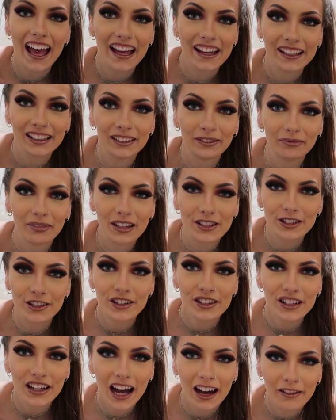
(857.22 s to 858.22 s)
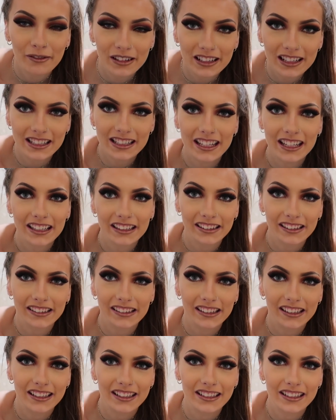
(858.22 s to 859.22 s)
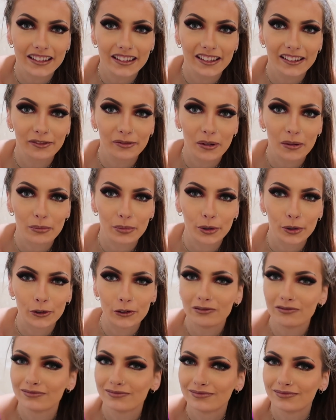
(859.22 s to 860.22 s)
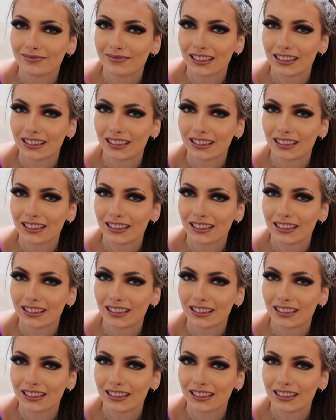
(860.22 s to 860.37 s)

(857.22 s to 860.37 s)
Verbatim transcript: Um, don't know how I'm gonna take this into the swimming pool.